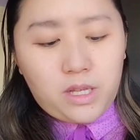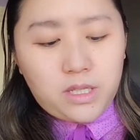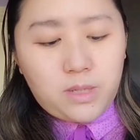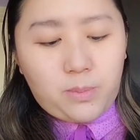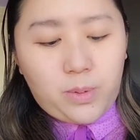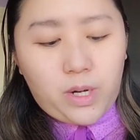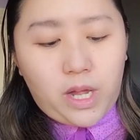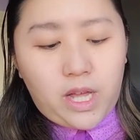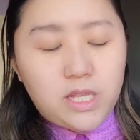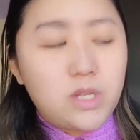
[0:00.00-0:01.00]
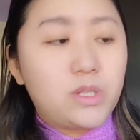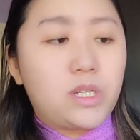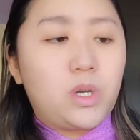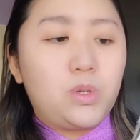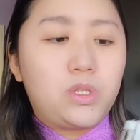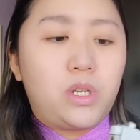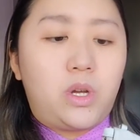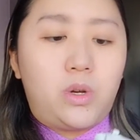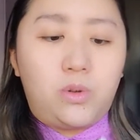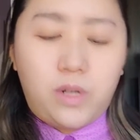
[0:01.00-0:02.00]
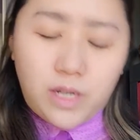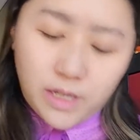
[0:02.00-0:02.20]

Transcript: zipper. Yeah, so it's a gold tone